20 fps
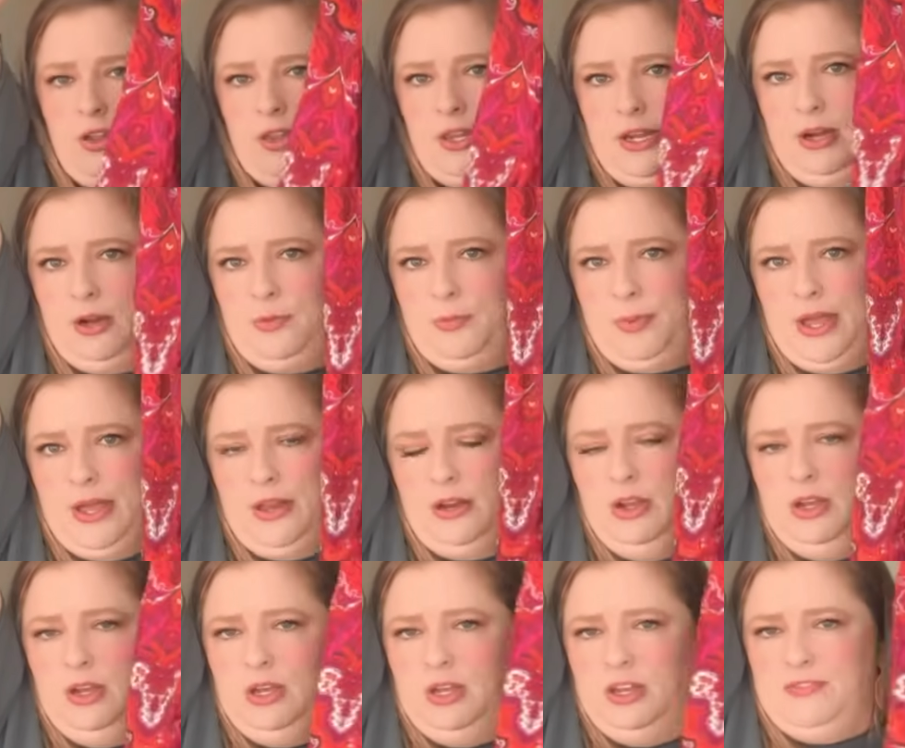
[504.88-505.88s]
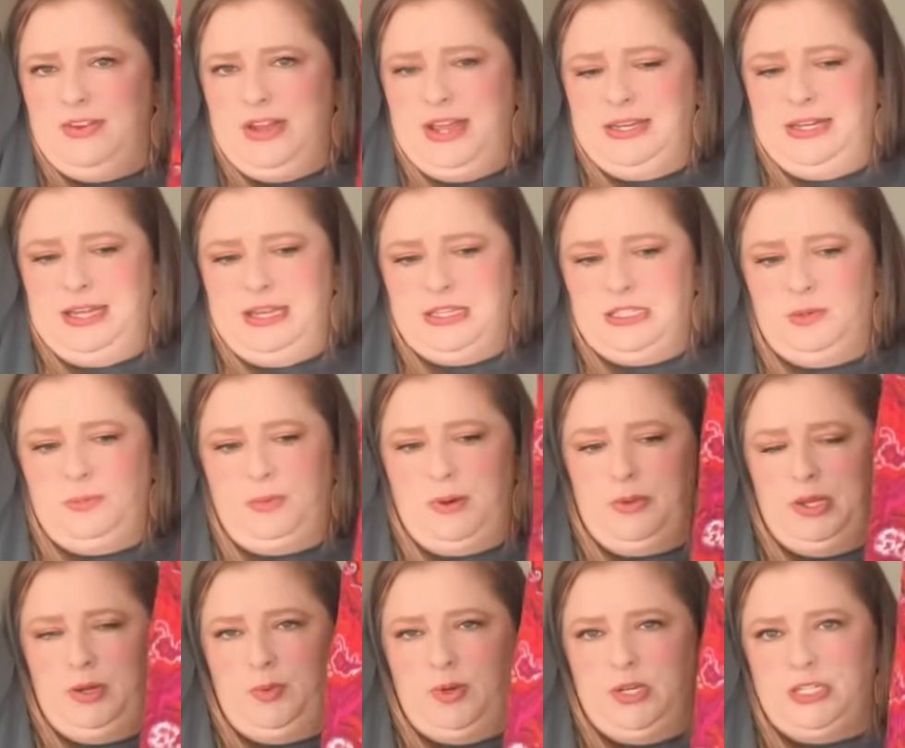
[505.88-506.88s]
there, but if I had to guess, it
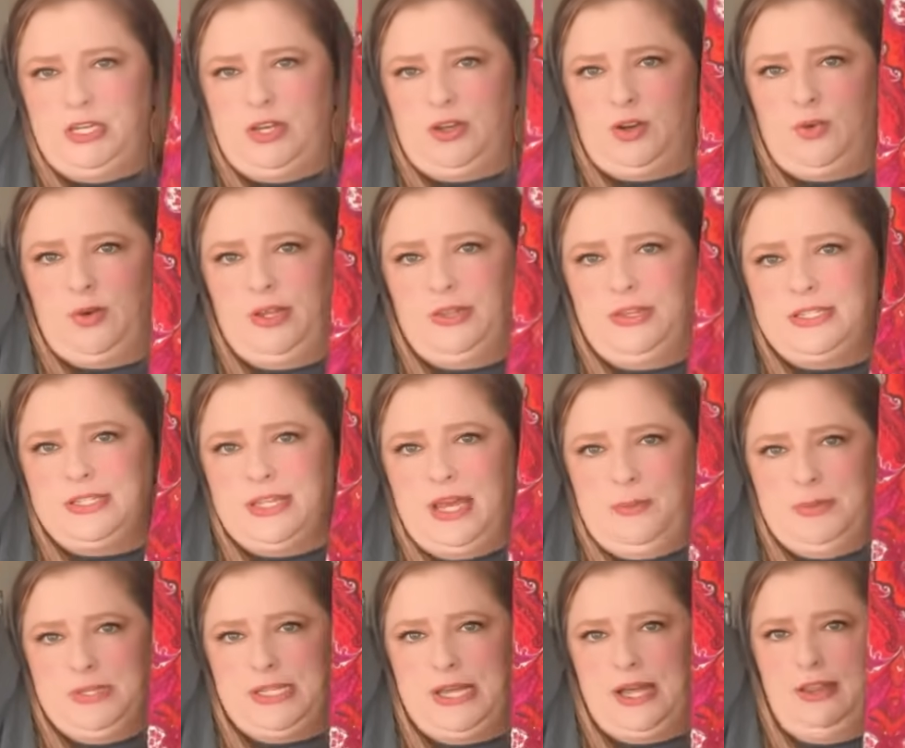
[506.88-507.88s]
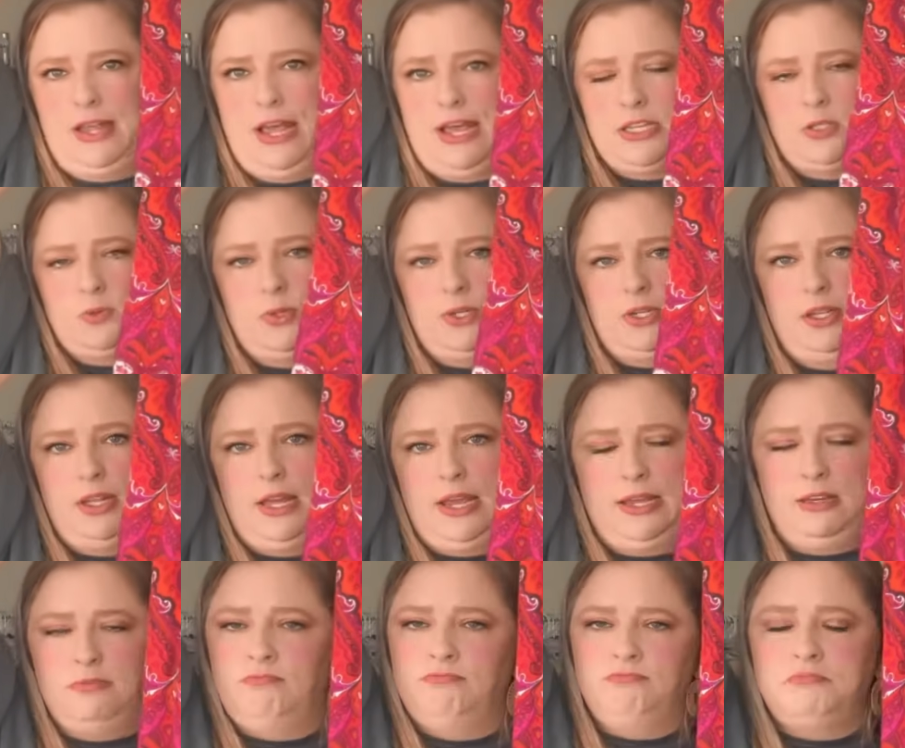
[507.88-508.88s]
probably retailed around the same as that last one,
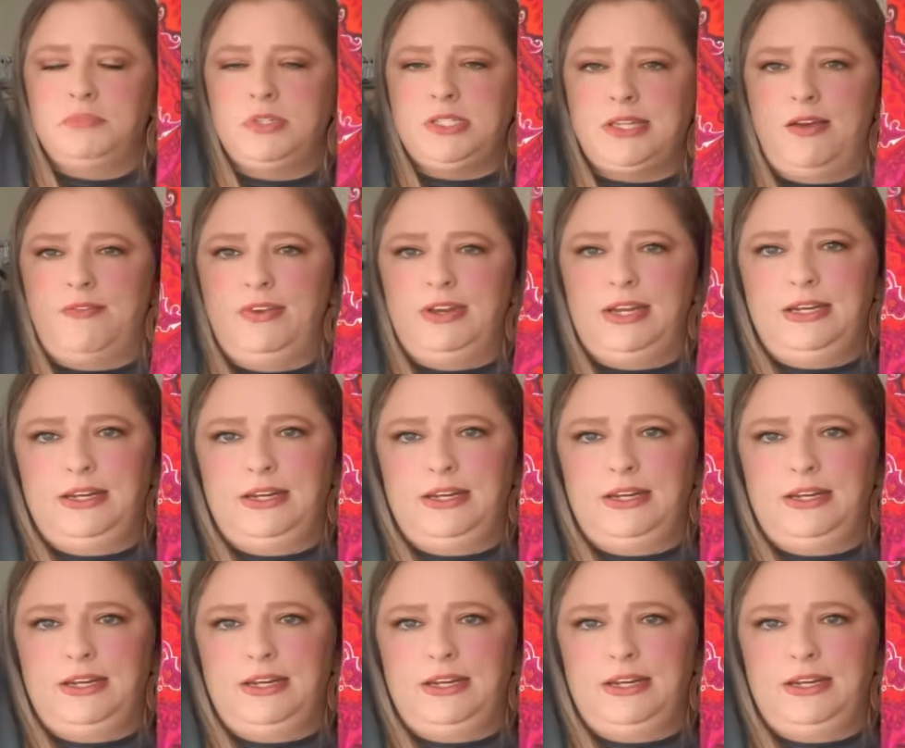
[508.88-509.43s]
like $70 to